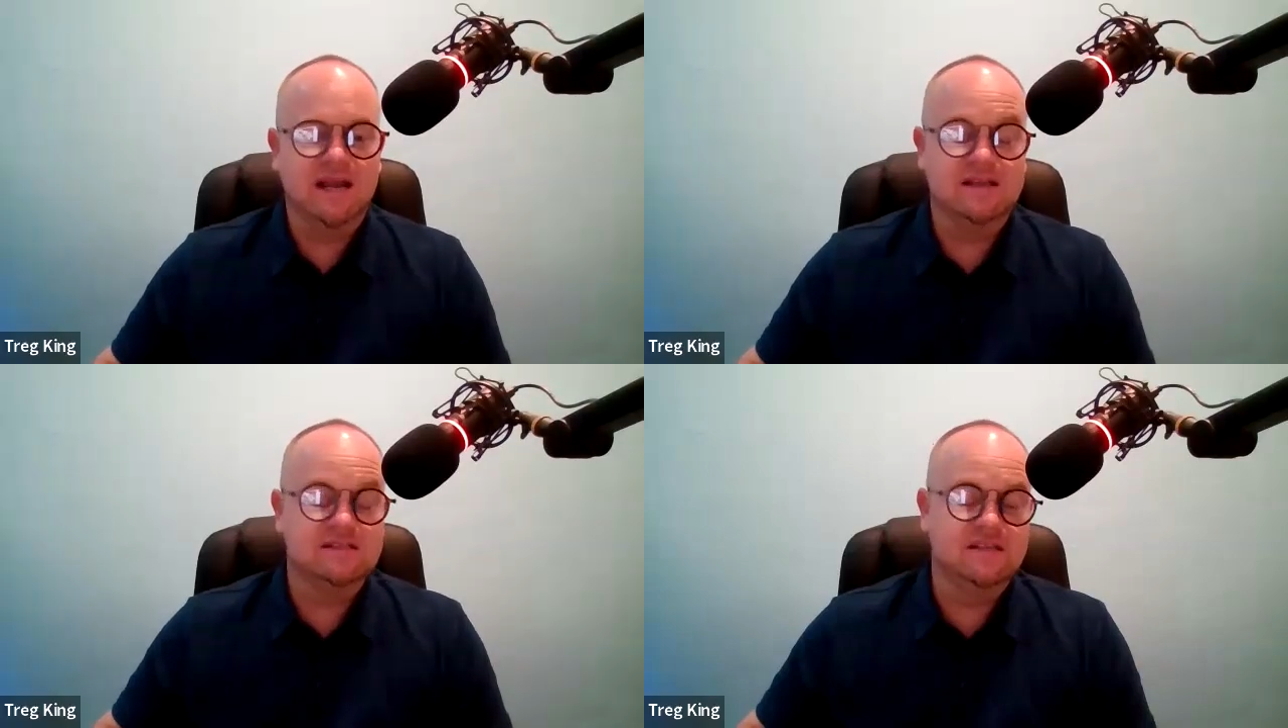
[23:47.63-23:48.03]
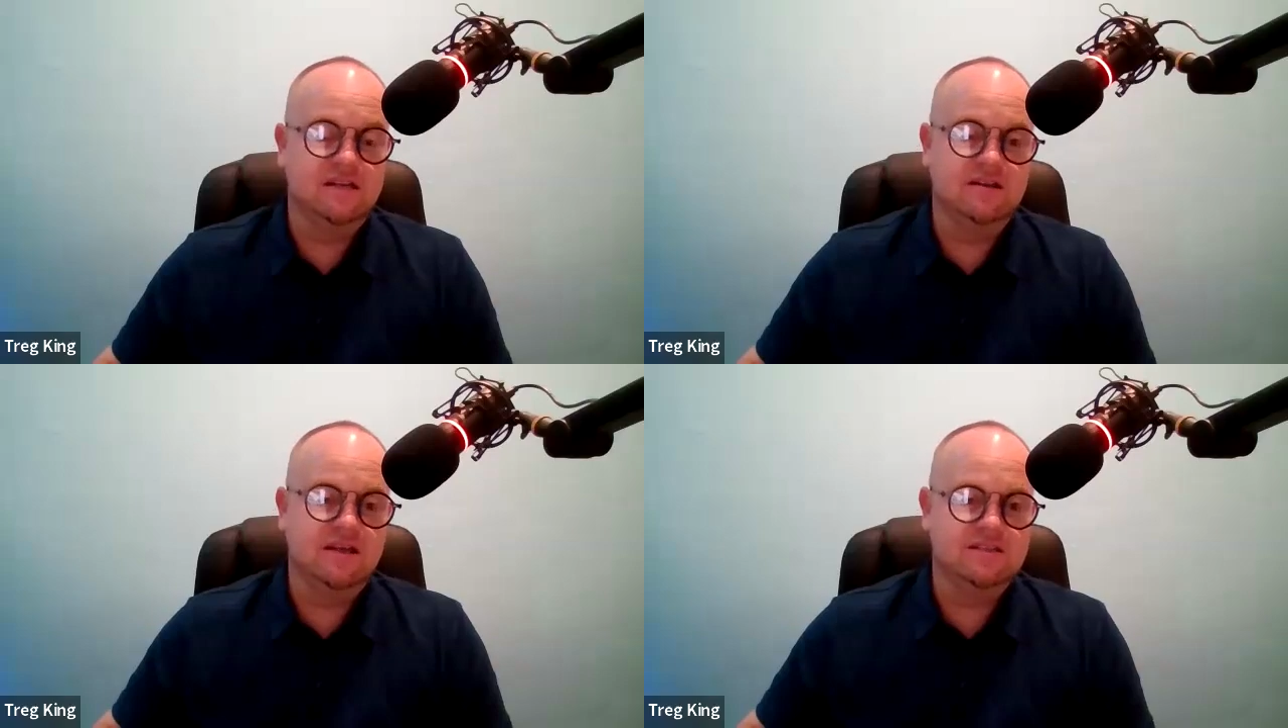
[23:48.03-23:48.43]
I can
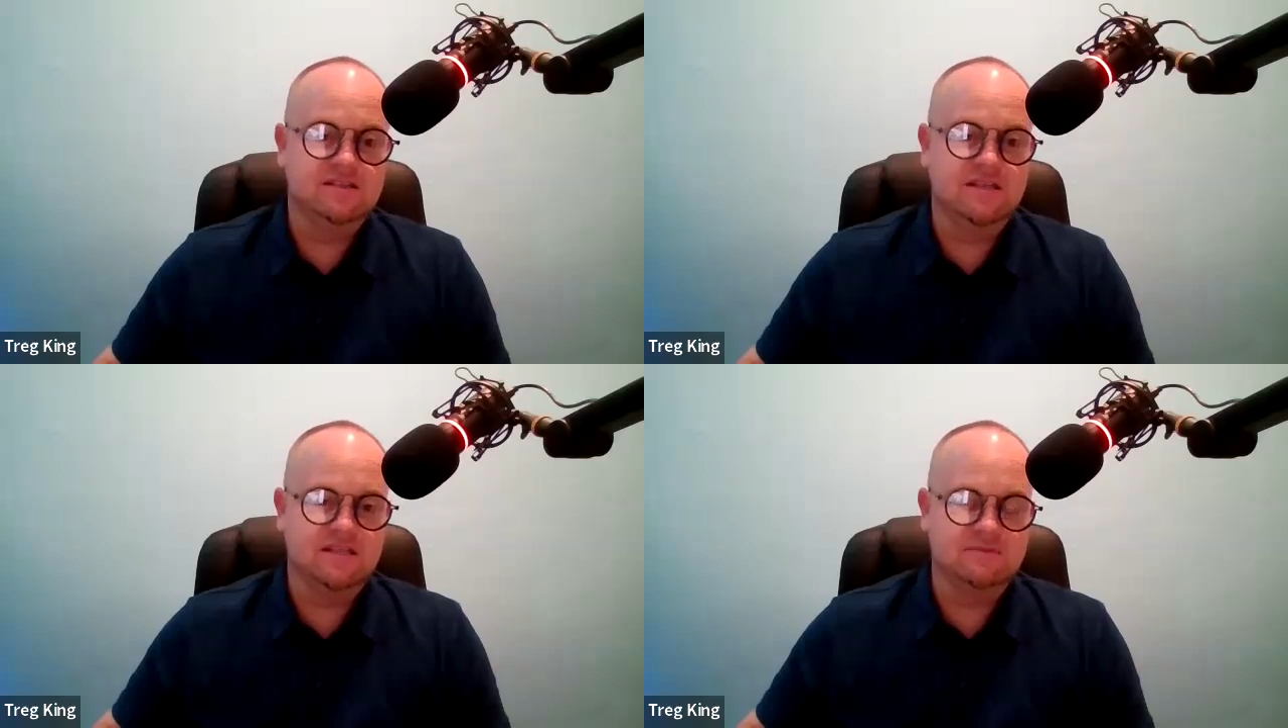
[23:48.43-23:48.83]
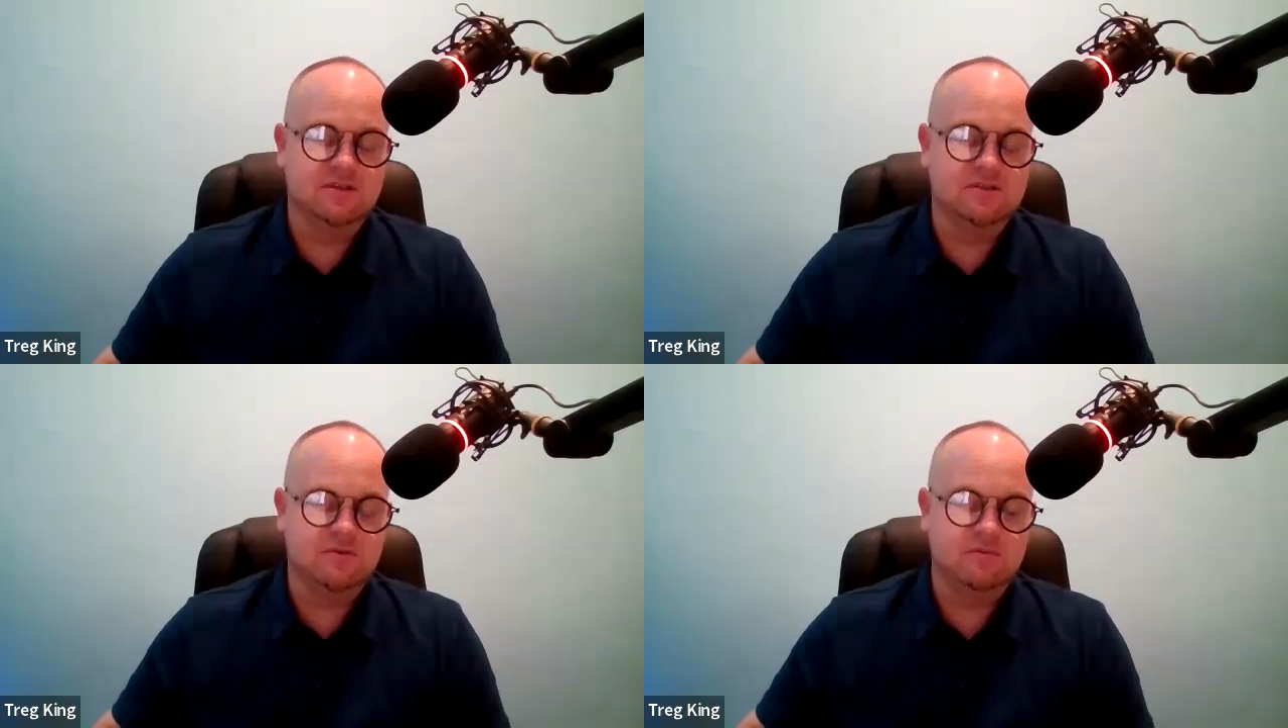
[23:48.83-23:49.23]
tell you that's
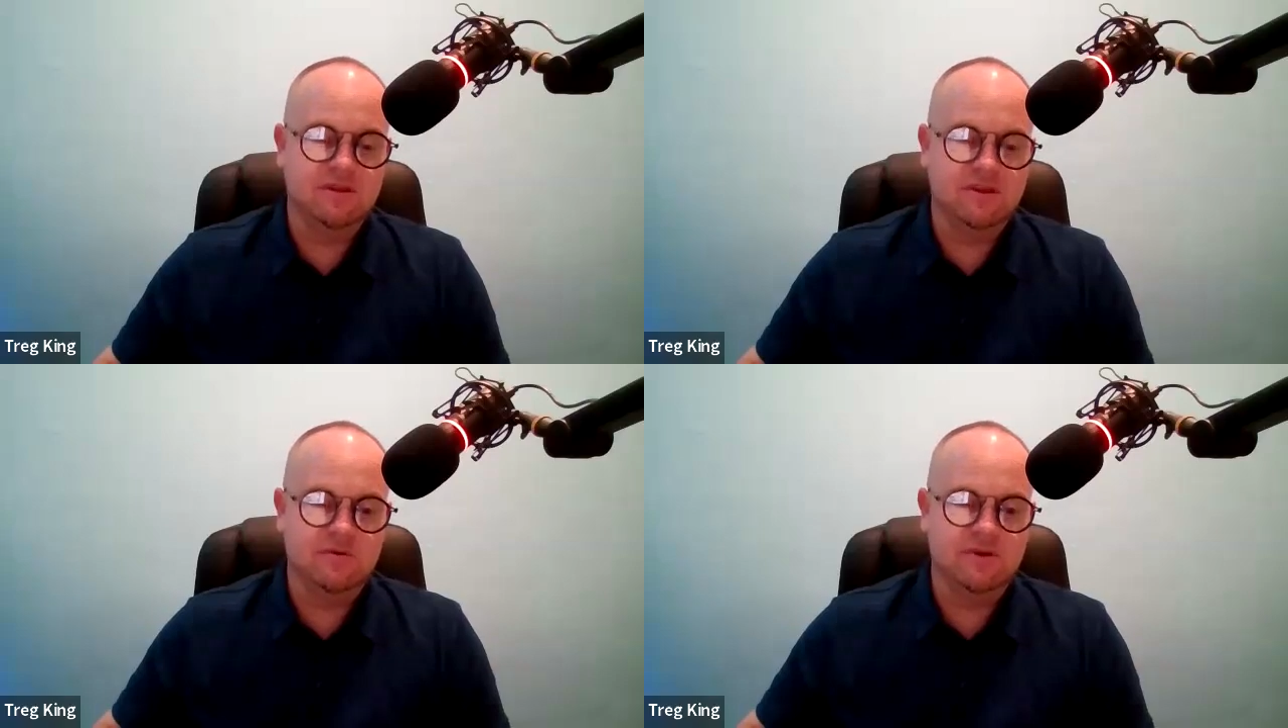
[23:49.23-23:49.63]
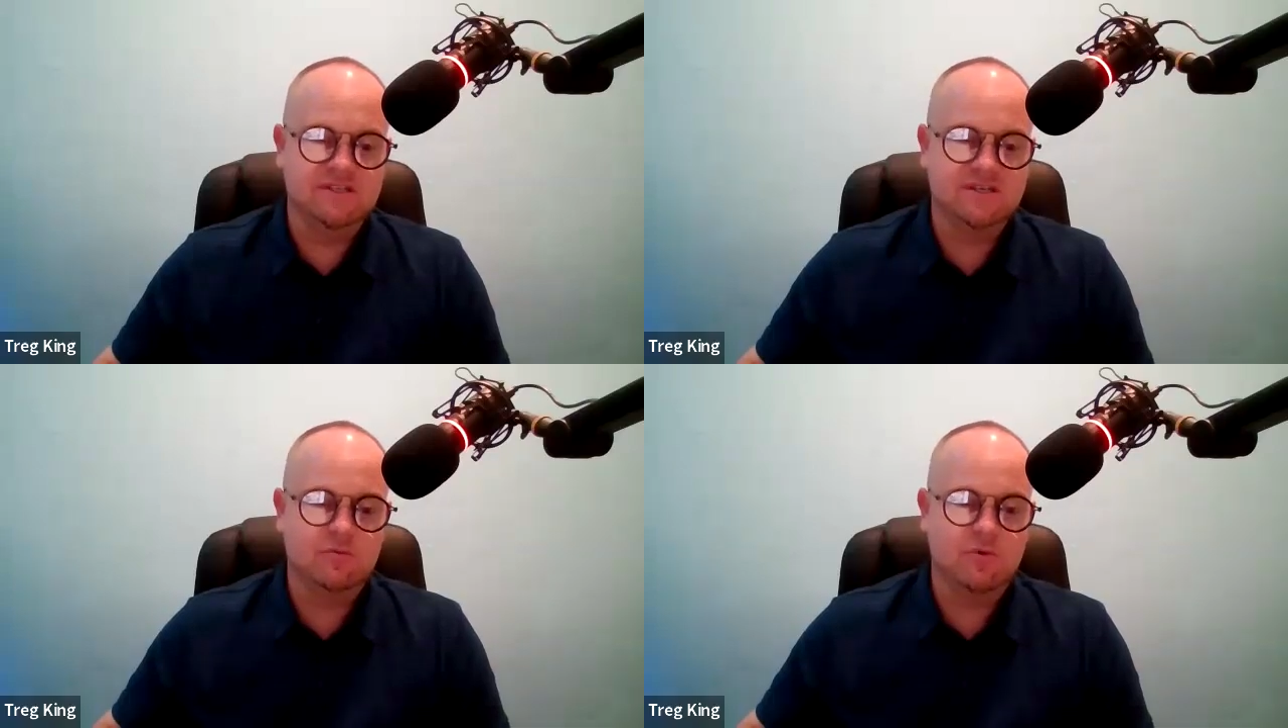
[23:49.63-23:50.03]
most probably the reason